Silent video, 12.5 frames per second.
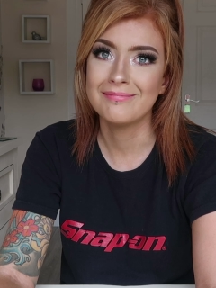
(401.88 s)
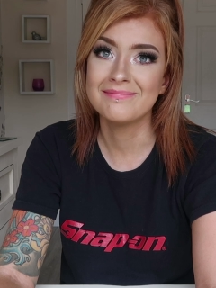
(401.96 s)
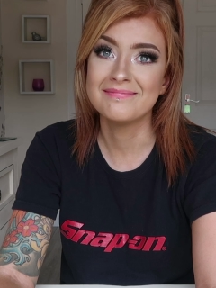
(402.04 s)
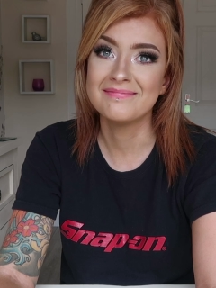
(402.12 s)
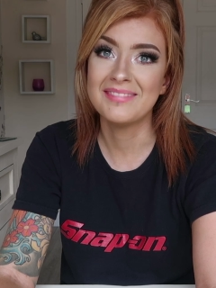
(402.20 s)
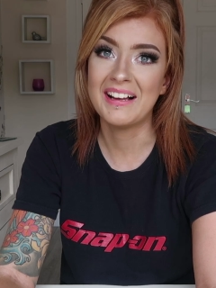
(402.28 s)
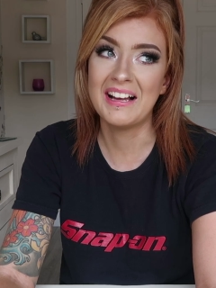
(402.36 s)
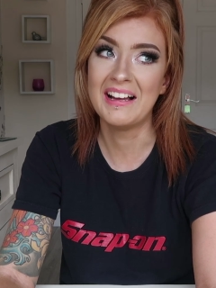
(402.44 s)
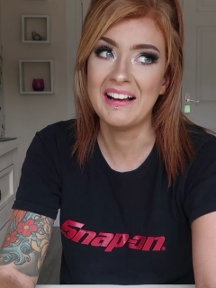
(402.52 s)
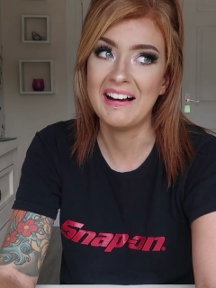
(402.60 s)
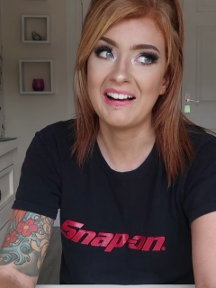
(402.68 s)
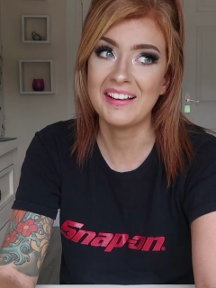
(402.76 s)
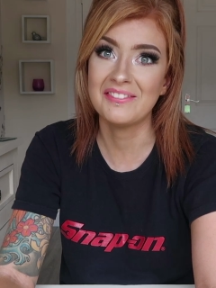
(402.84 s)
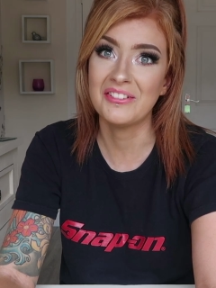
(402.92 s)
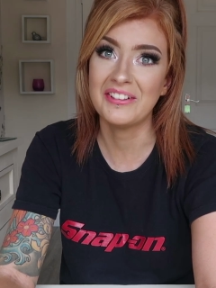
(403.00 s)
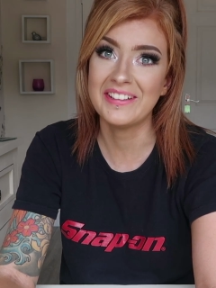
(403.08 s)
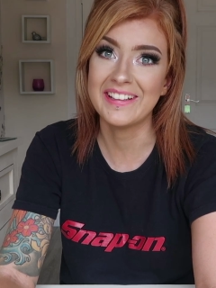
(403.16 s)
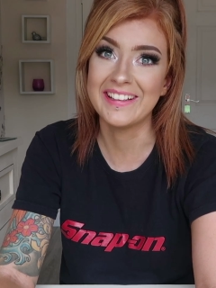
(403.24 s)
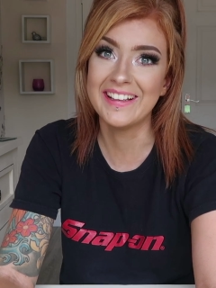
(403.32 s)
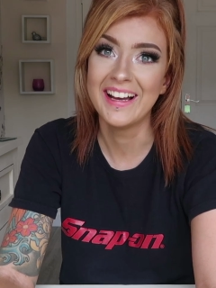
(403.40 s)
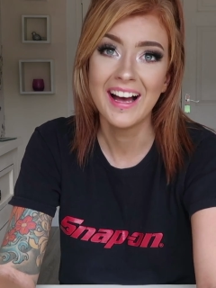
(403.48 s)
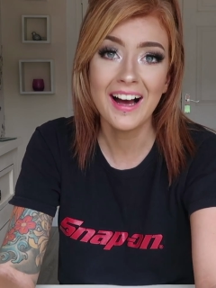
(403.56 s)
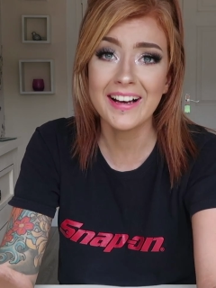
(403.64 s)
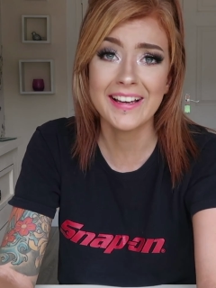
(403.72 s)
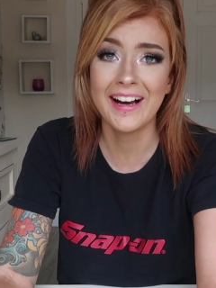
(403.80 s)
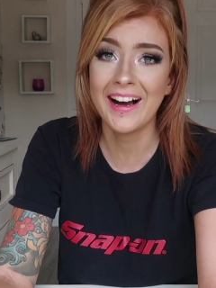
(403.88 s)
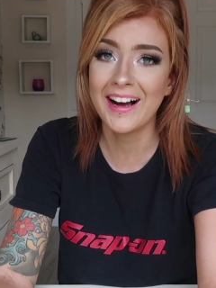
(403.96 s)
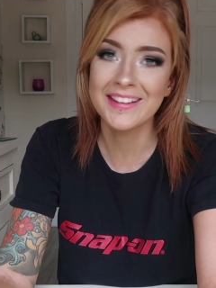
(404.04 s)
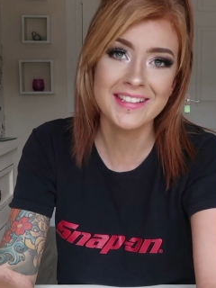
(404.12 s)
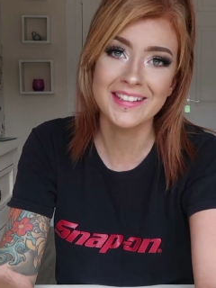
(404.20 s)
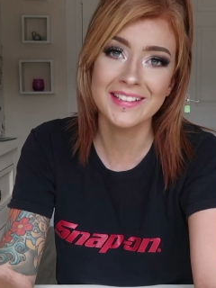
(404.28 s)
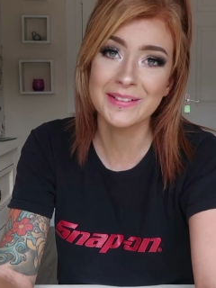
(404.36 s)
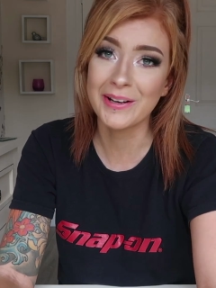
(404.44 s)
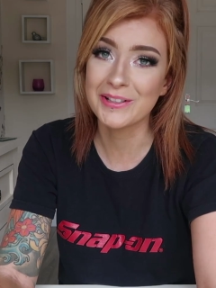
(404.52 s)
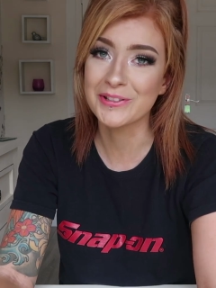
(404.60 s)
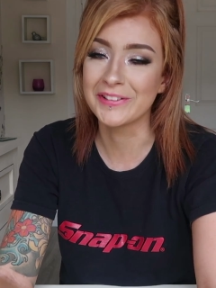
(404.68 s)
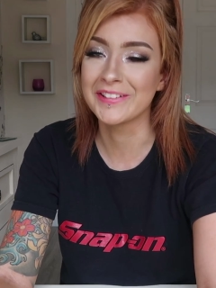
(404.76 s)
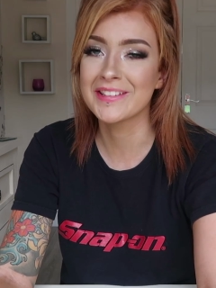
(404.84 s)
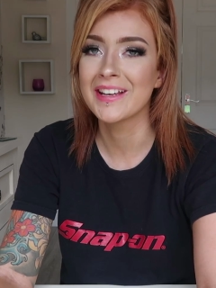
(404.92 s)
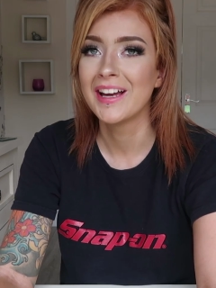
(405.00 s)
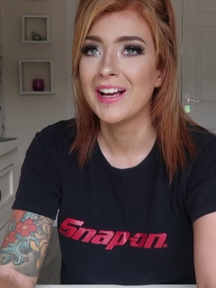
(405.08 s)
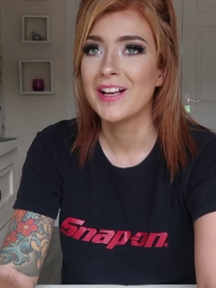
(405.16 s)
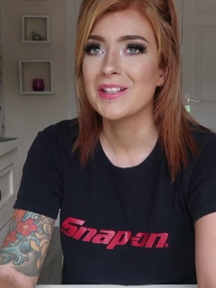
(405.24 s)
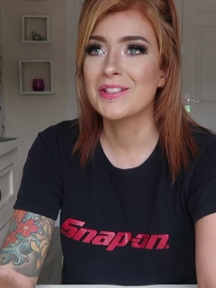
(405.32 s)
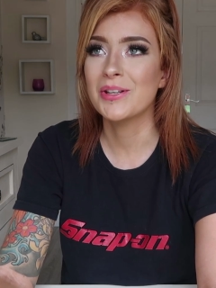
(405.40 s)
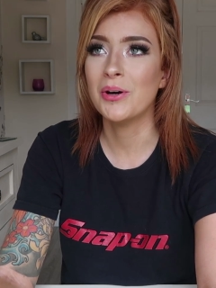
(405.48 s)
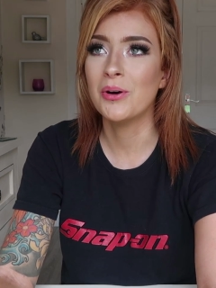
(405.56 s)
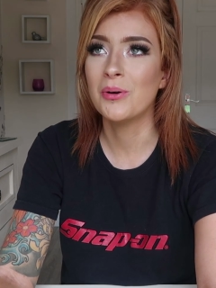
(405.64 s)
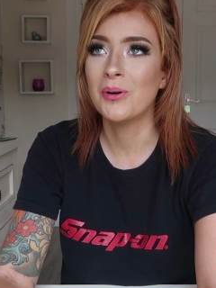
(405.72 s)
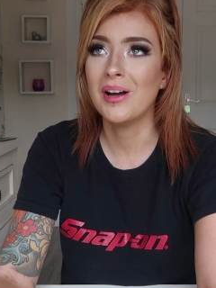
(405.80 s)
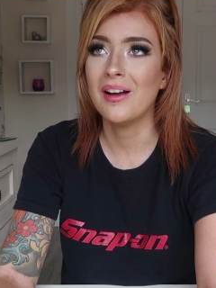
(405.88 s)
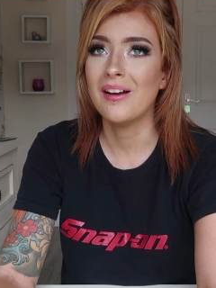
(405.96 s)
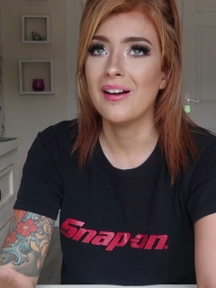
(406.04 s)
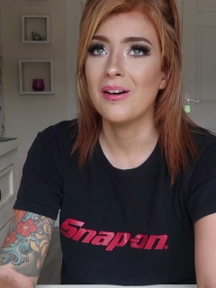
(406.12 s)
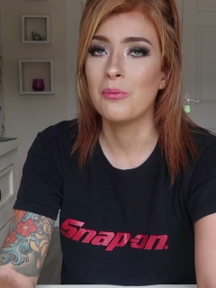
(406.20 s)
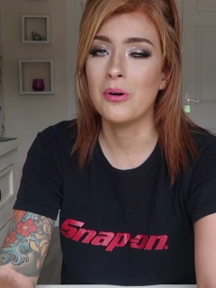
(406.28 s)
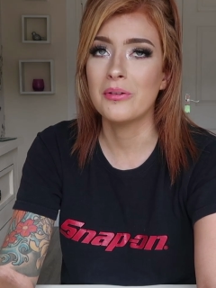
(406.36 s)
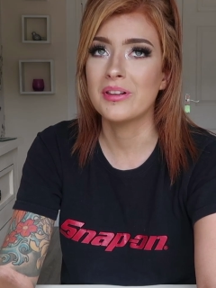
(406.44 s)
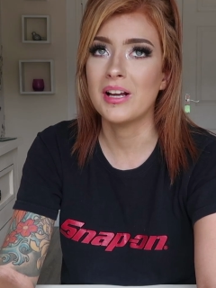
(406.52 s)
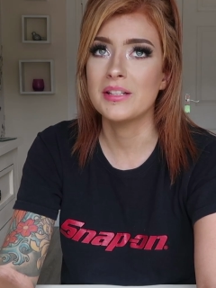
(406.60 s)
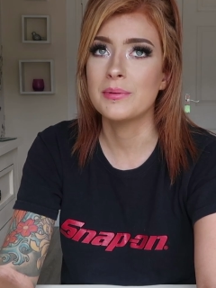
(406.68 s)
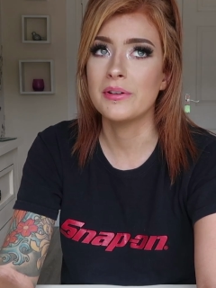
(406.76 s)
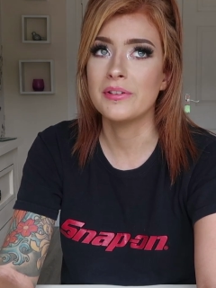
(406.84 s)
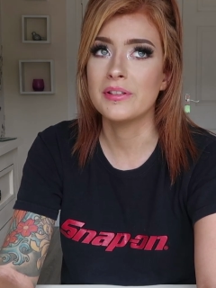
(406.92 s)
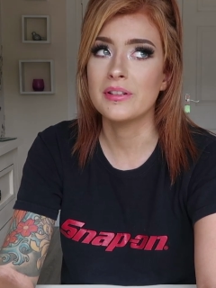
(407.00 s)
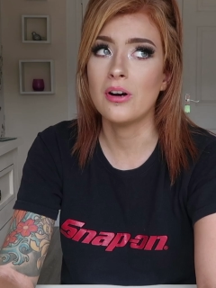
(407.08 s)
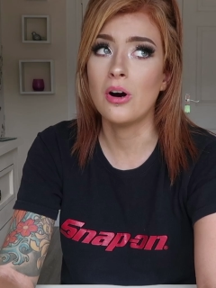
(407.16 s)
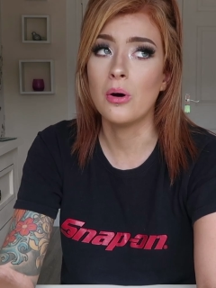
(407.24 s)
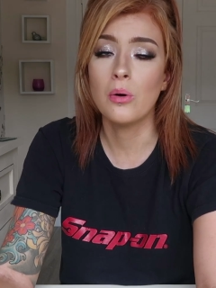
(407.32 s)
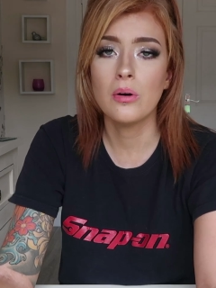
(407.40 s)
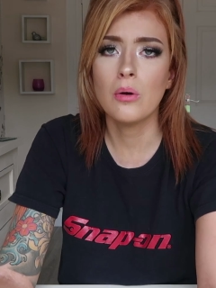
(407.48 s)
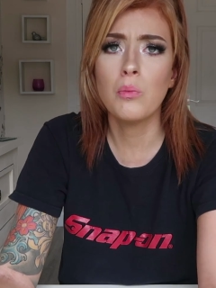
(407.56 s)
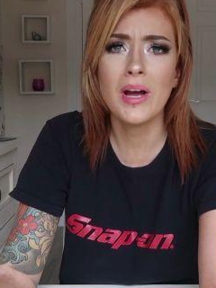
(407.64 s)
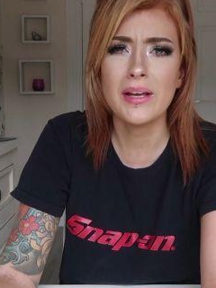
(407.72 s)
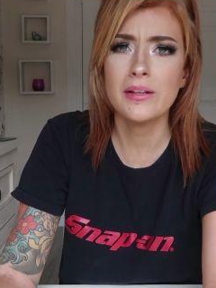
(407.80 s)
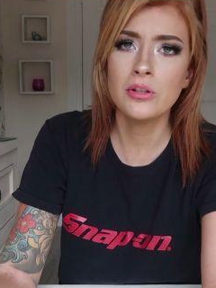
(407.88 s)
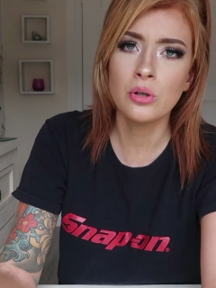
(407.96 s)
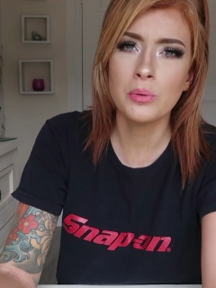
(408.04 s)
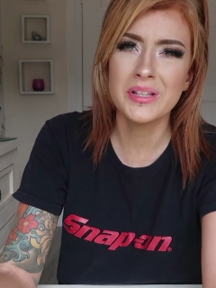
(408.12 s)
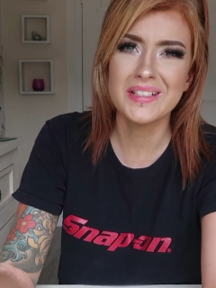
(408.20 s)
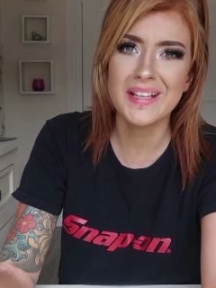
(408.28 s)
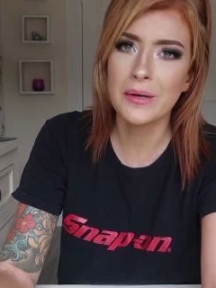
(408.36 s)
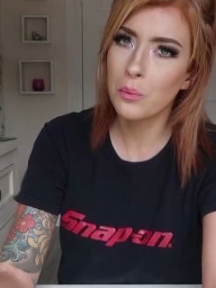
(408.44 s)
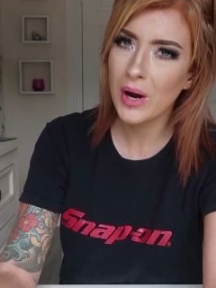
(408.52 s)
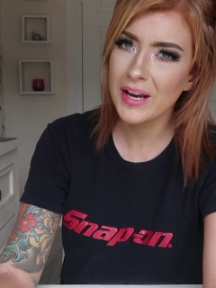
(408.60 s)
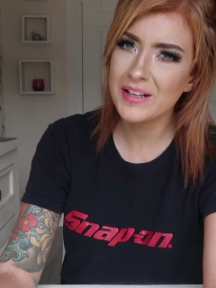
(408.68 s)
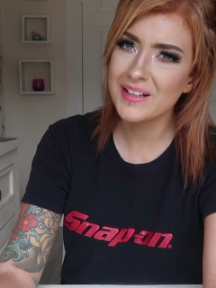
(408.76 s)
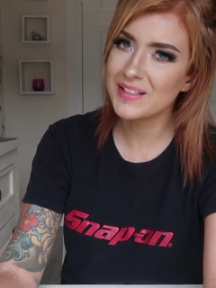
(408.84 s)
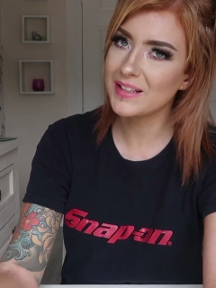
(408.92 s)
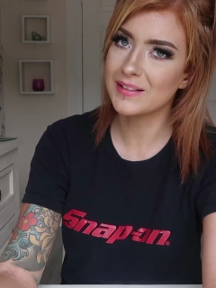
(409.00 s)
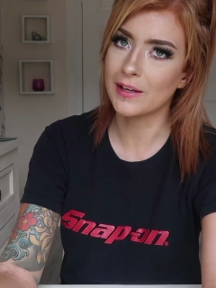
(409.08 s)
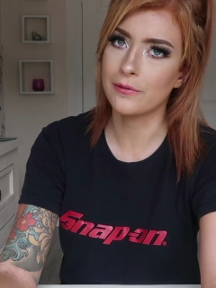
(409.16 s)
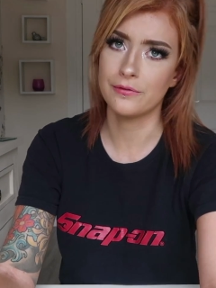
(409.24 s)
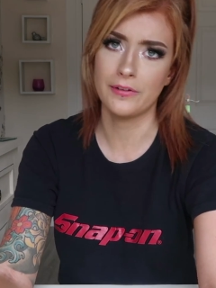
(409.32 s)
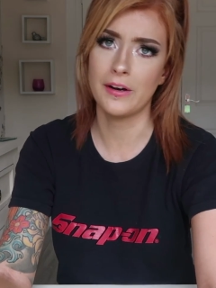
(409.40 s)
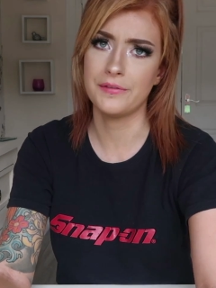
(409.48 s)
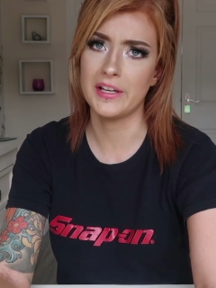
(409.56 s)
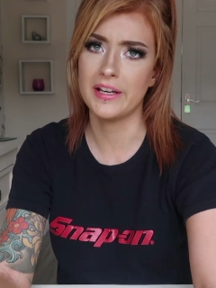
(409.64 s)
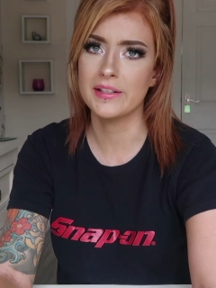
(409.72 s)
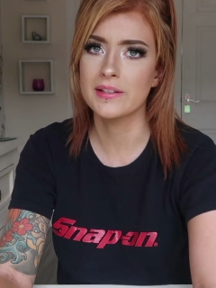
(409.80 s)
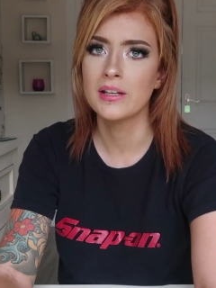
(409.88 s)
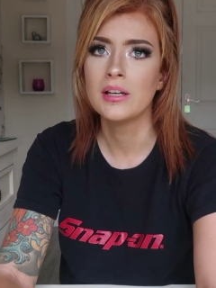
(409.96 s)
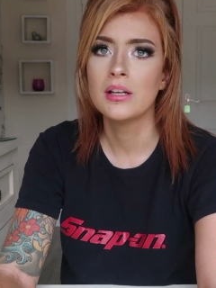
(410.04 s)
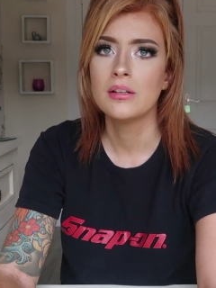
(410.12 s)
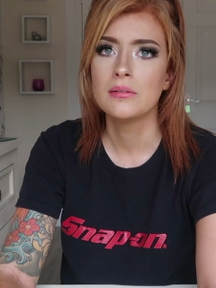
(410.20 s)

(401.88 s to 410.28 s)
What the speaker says: I have no idea. I can't answer these questions. So what would I like to do? You know when they say, where do you see yourself in 5 years?